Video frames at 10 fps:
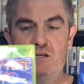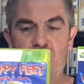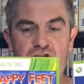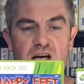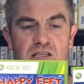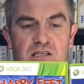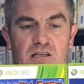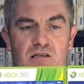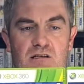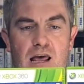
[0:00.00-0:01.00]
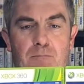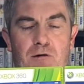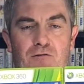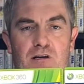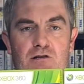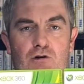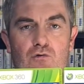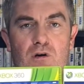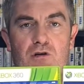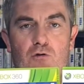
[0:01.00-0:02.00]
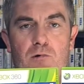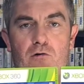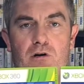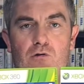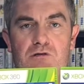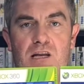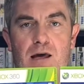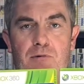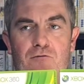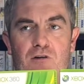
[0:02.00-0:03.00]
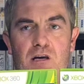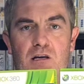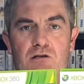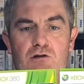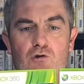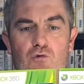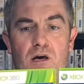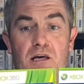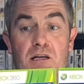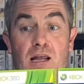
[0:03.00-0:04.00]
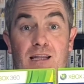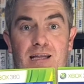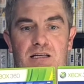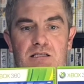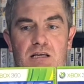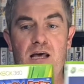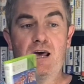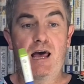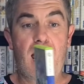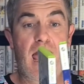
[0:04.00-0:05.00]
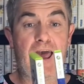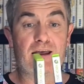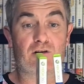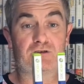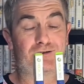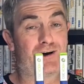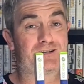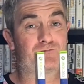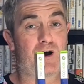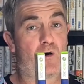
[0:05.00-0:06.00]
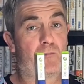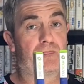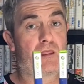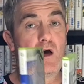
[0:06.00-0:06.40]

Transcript: Just Happy Feet 2 in numericals and Happy Feet 2 in letters, and on the side as well.